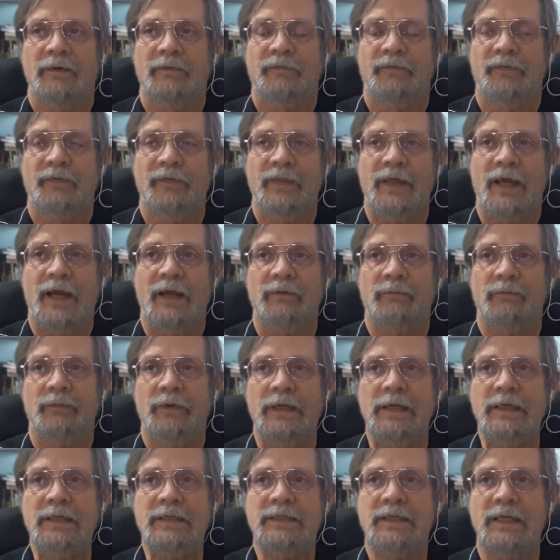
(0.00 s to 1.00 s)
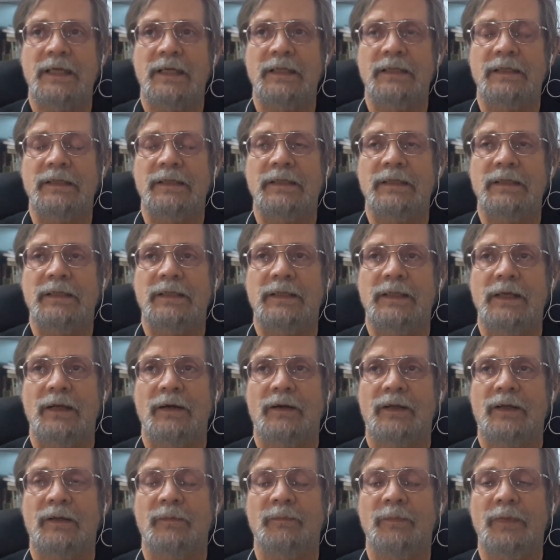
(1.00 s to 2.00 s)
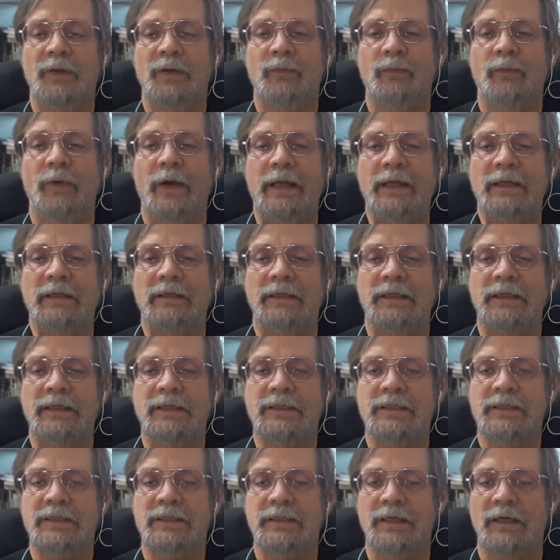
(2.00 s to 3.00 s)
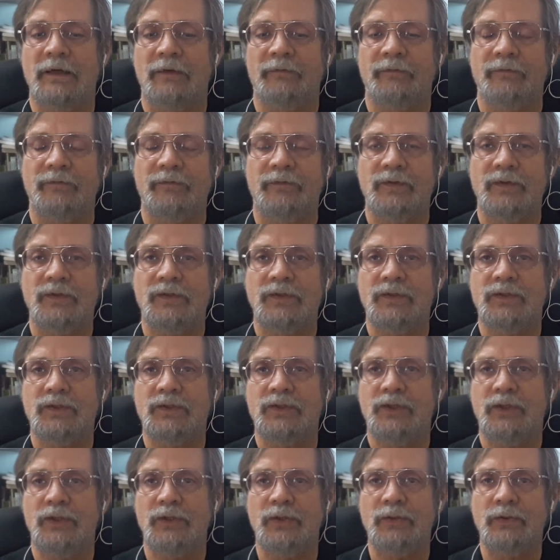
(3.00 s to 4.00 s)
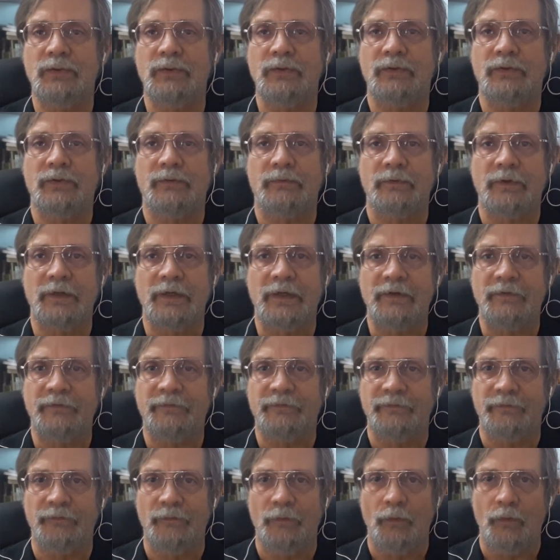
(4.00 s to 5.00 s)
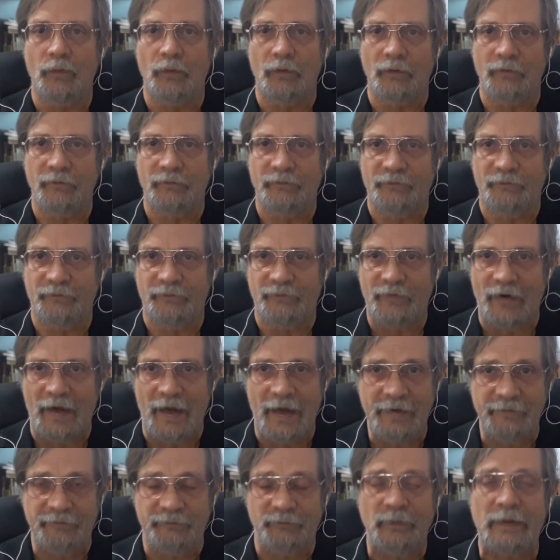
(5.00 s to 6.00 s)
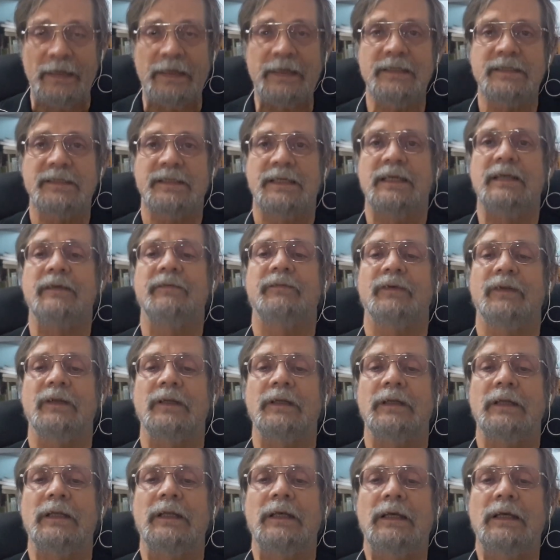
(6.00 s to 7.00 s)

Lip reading: For that reason, there can be wait lists of 2, 3, 4, 5 weeks even